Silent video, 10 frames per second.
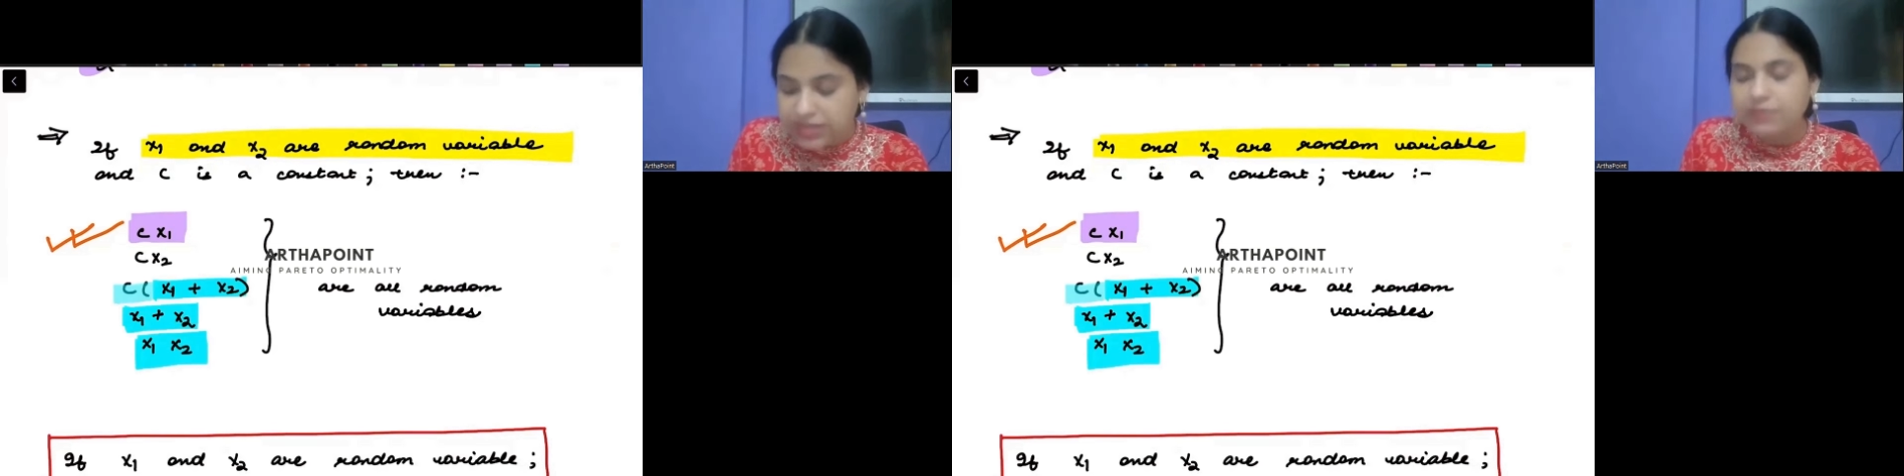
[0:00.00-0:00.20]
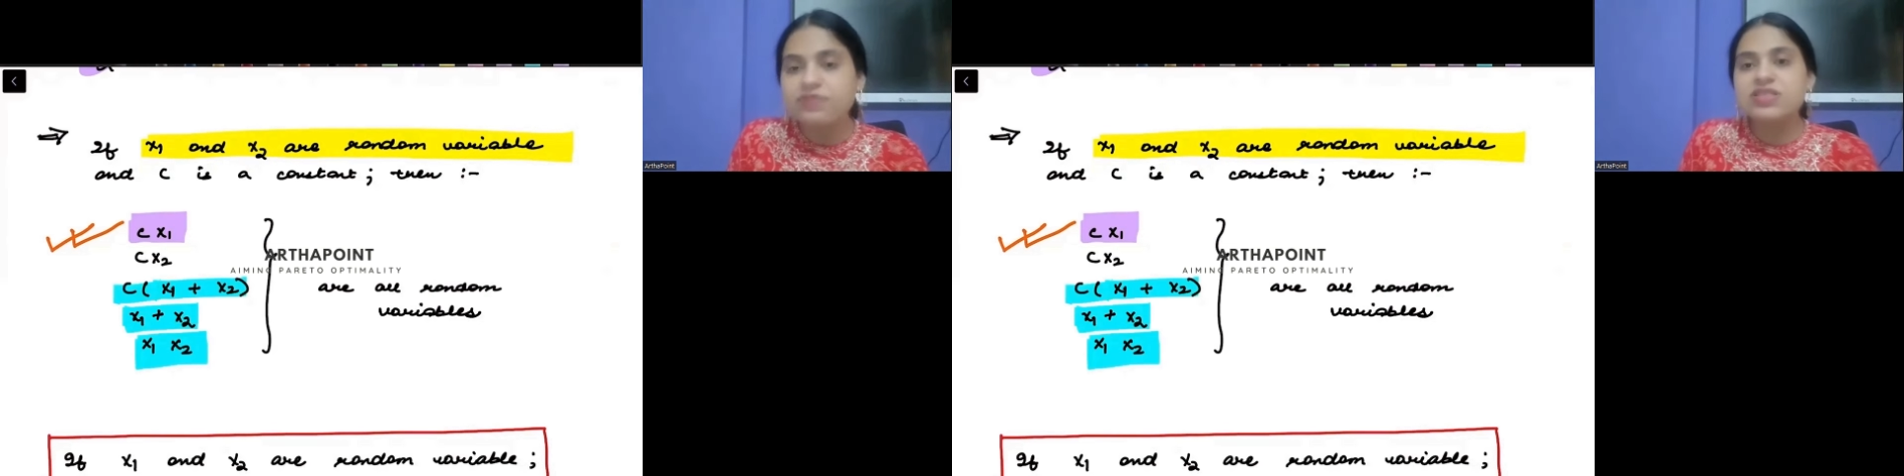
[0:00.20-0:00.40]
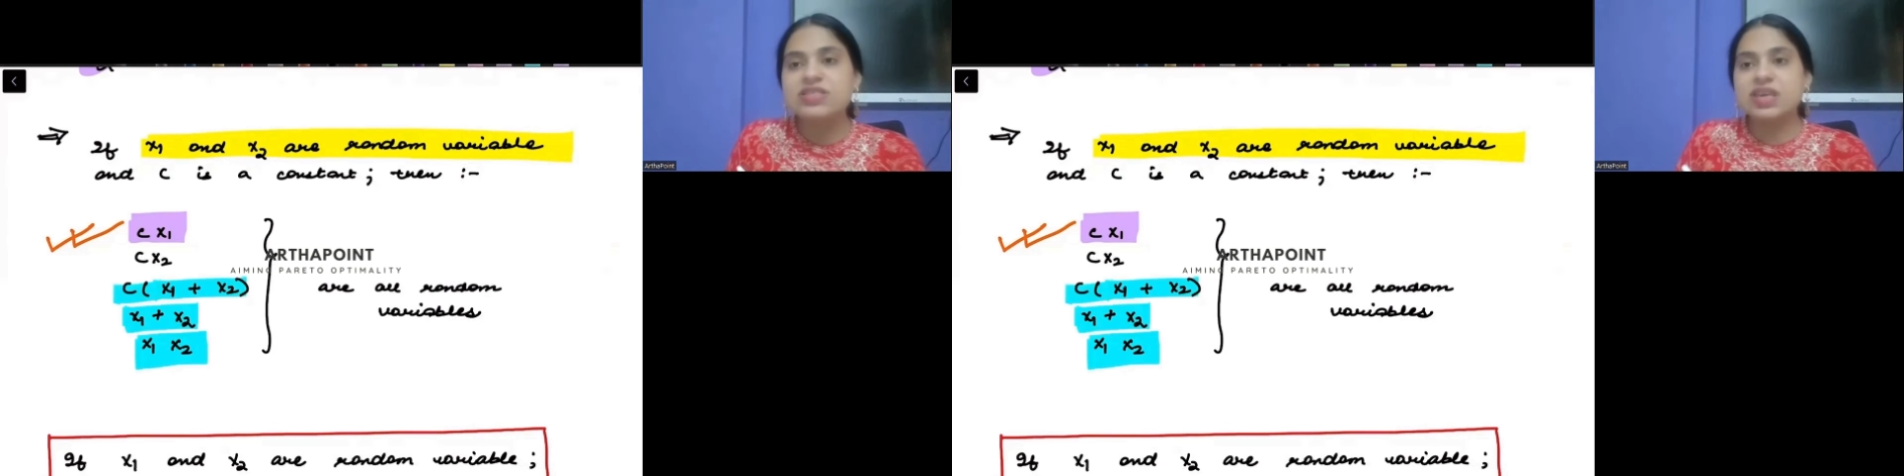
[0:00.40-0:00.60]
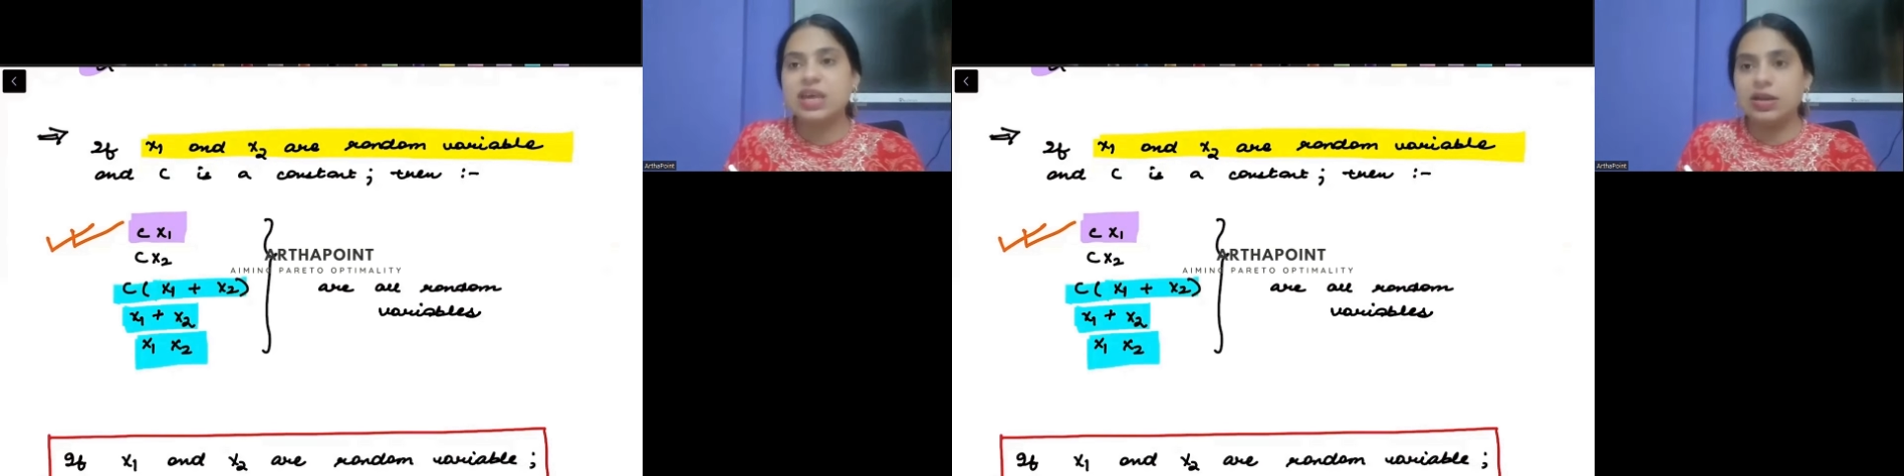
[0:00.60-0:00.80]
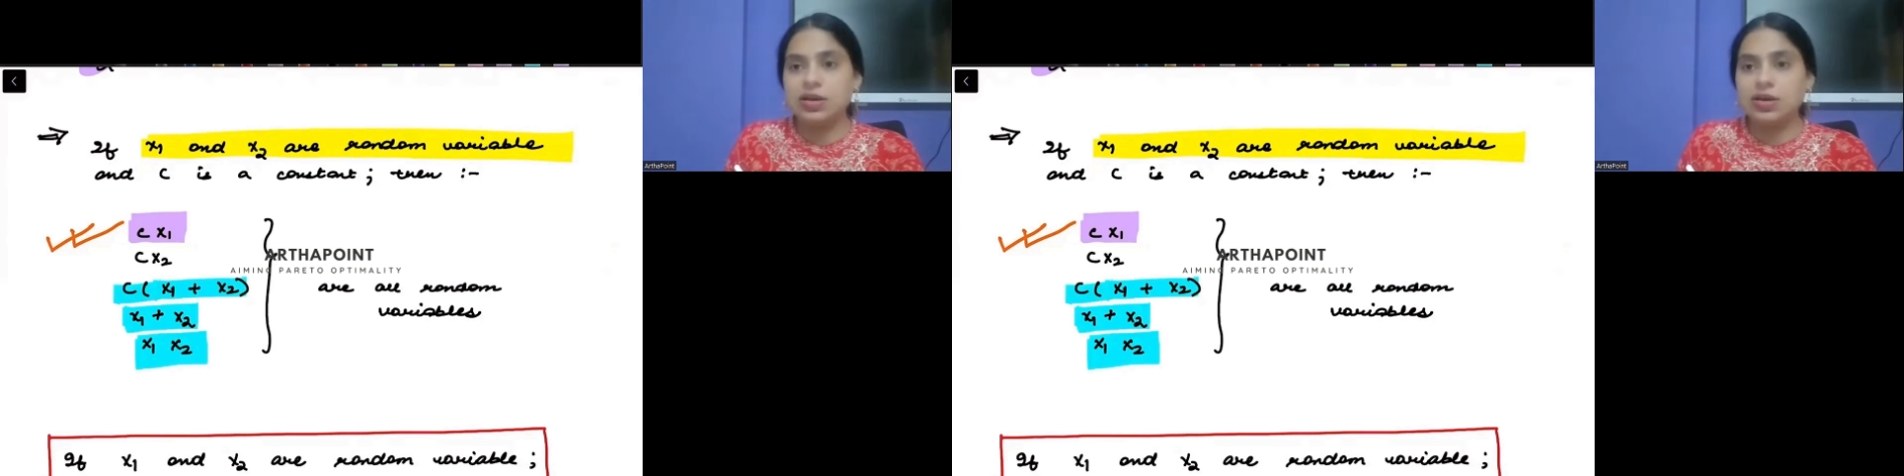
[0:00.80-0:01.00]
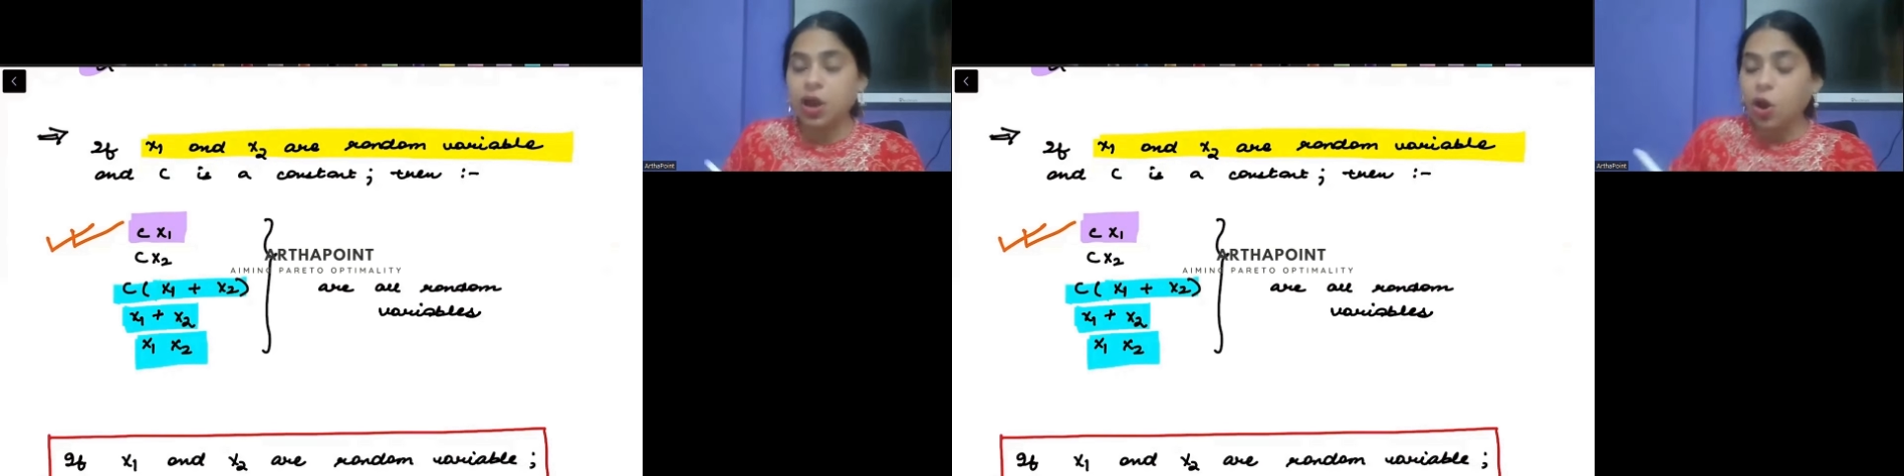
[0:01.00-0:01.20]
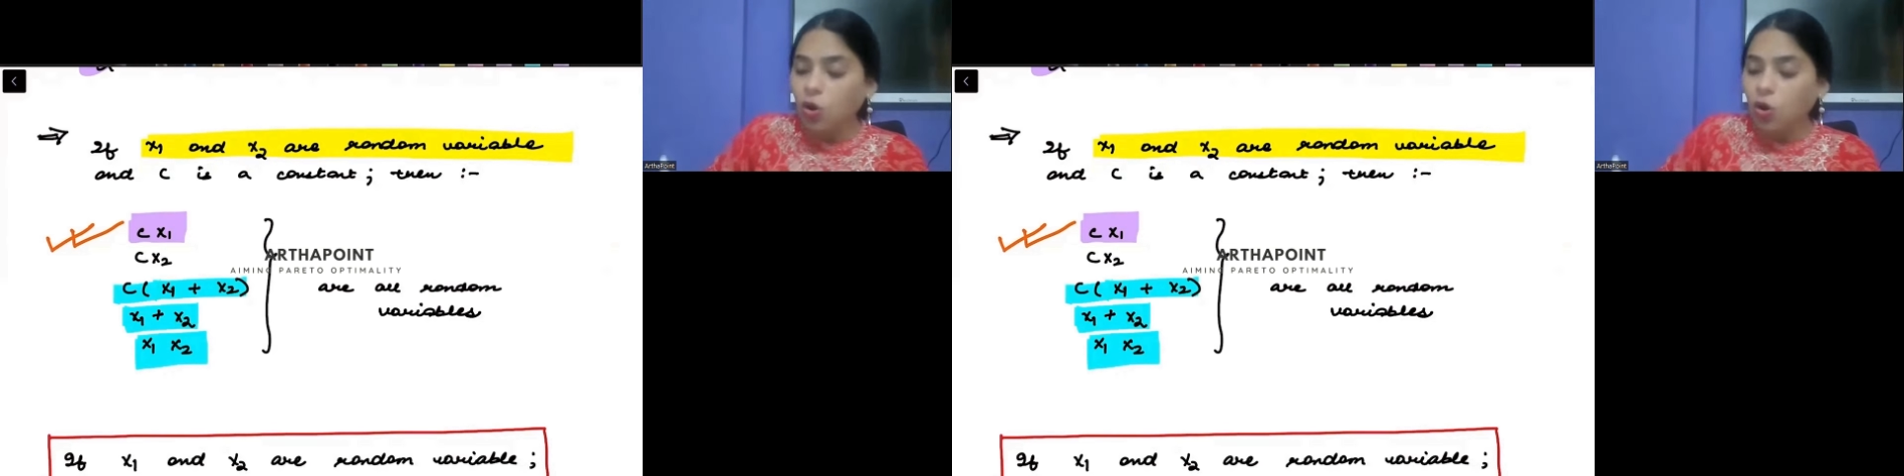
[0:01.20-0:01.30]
them with scalar,